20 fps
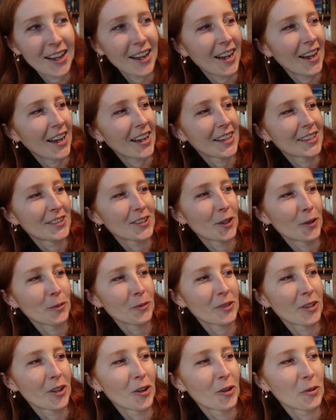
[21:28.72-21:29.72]
I don't
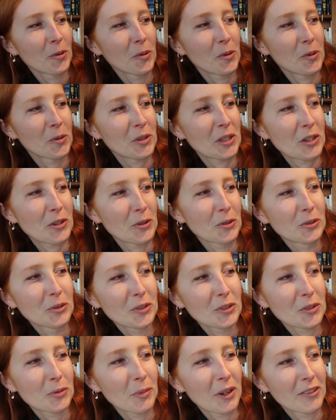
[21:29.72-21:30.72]
know who
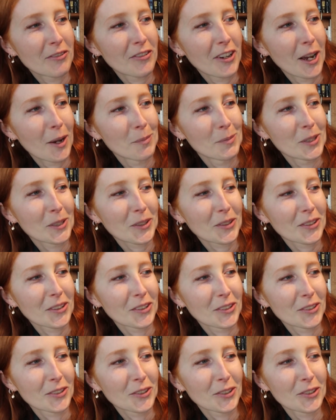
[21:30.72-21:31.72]
used my fabric
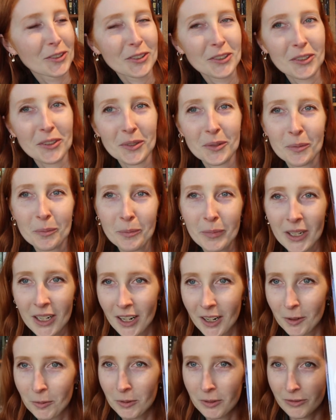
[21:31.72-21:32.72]
scissors, but
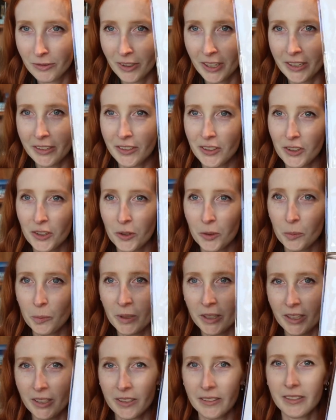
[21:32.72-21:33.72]
I will find you,
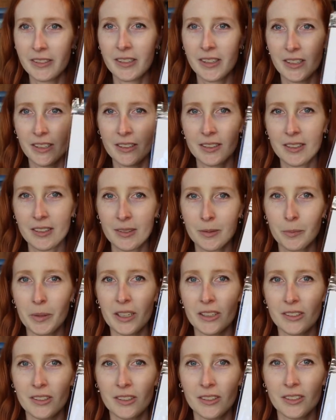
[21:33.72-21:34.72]
because this is
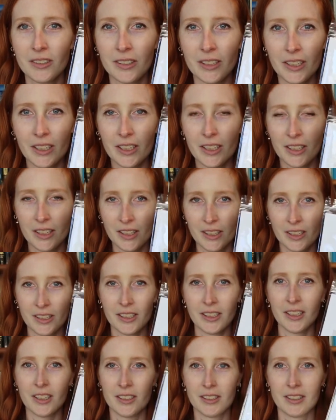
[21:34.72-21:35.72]
basically
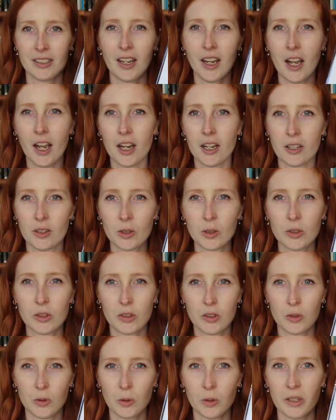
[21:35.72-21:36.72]
the entire
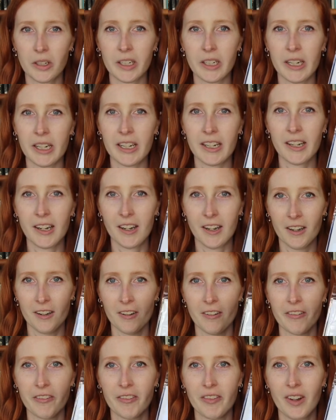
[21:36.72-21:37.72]
story
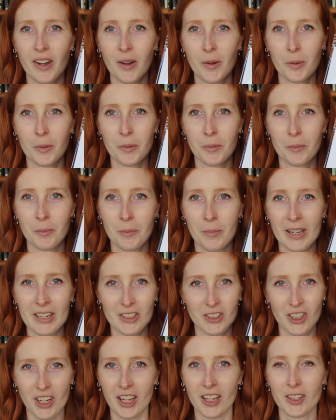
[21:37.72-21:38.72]
of my
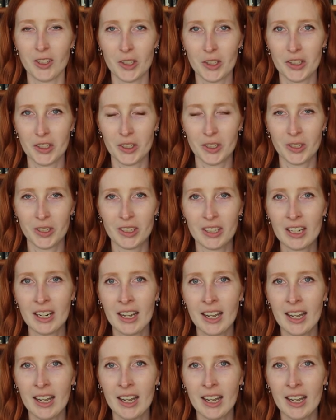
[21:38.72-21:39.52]
childhood.